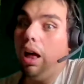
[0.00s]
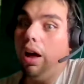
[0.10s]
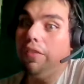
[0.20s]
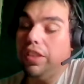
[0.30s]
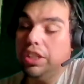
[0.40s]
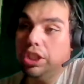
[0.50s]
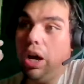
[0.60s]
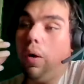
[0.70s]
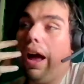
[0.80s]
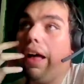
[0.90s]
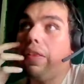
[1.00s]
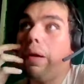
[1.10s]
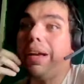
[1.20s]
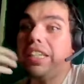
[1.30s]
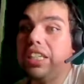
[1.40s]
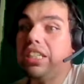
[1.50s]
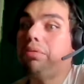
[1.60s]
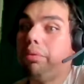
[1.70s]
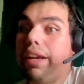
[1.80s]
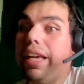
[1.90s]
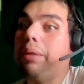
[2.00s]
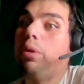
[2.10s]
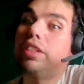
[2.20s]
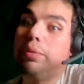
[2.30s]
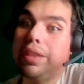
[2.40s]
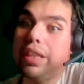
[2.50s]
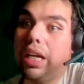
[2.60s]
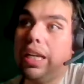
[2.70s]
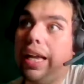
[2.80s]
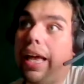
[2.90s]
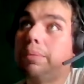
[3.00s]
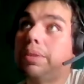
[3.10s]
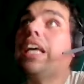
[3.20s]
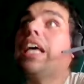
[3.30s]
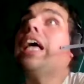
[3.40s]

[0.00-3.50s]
of the show, and then by season three, he moves in with the Cunninghams,